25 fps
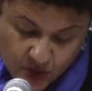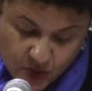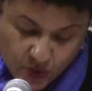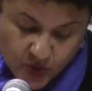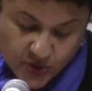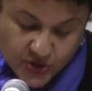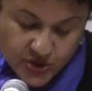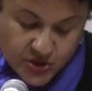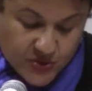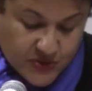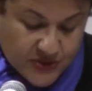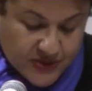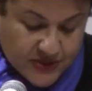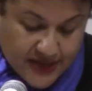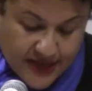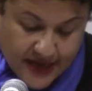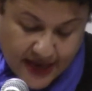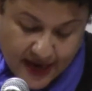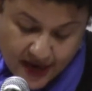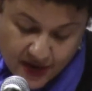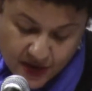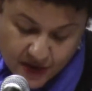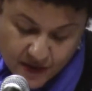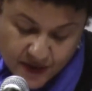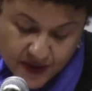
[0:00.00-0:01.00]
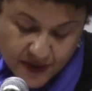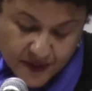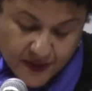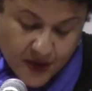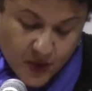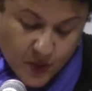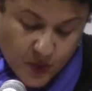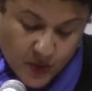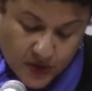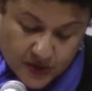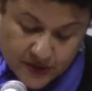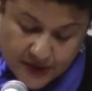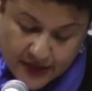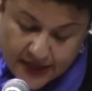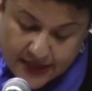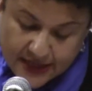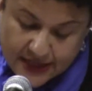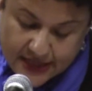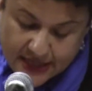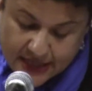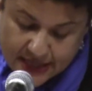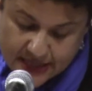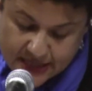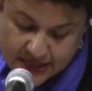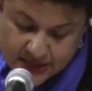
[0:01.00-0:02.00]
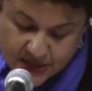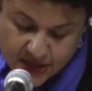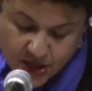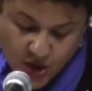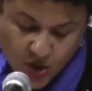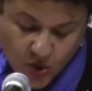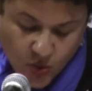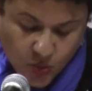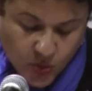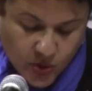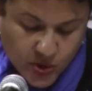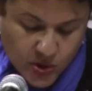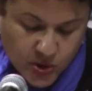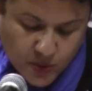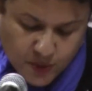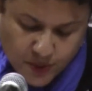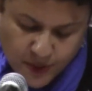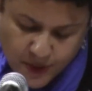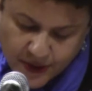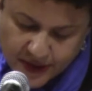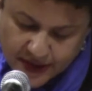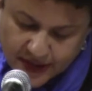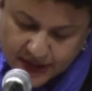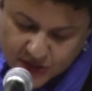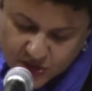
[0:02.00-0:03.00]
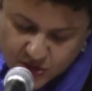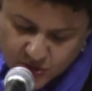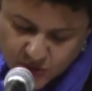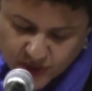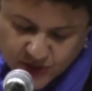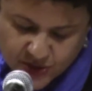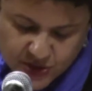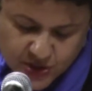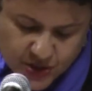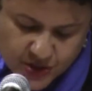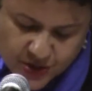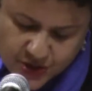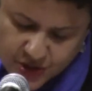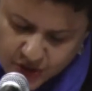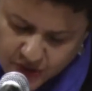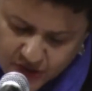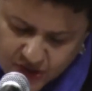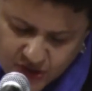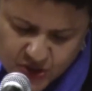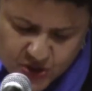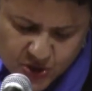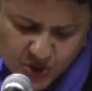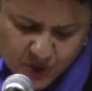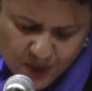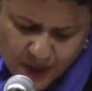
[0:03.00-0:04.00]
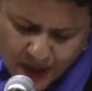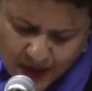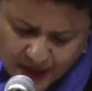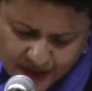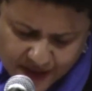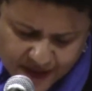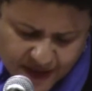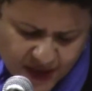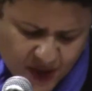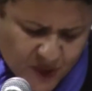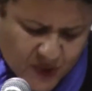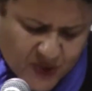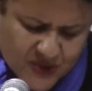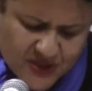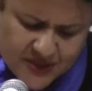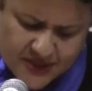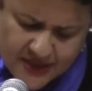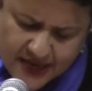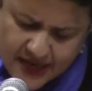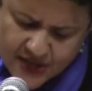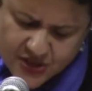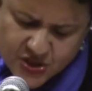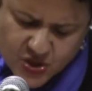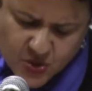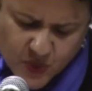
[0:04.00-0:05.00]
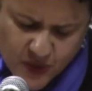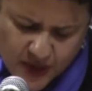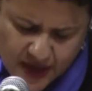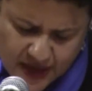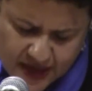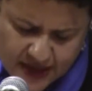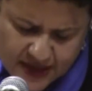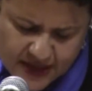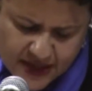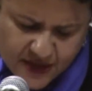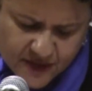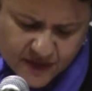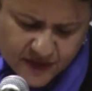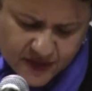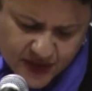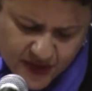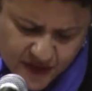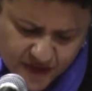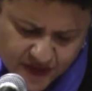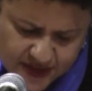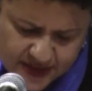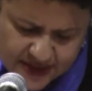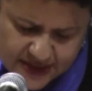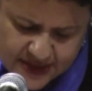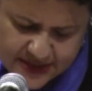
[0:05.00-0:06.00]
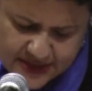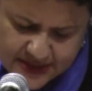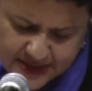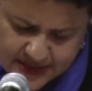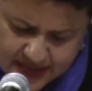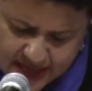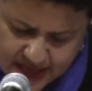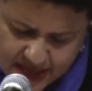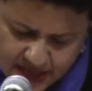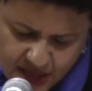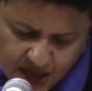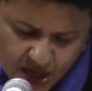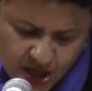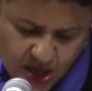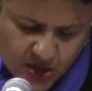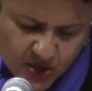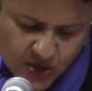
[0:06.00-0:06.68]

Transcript: What you say out of it they will not heed. What you put into it to nourish your body they will snatch away and give leavings instead.